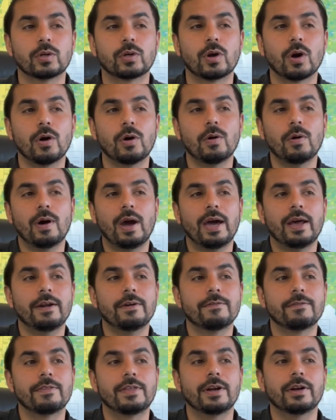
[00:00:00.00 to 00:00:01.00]
go out
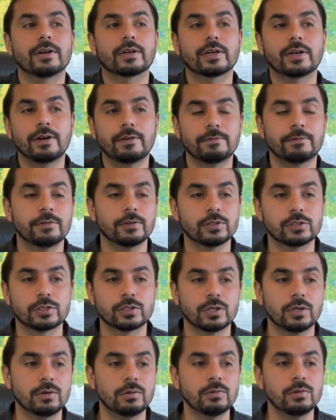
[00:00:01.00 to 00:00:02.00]
of their comfort
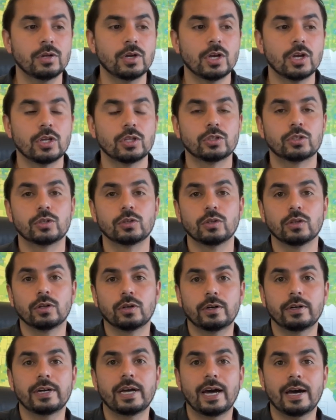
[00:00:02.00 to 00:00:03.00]
zone to
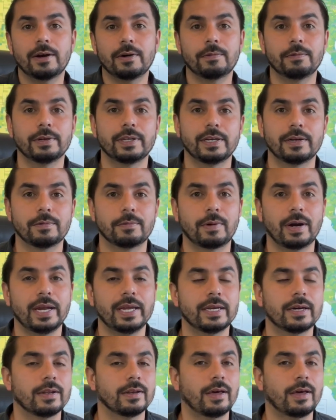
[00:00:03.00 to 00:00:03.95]
learn how to read and write.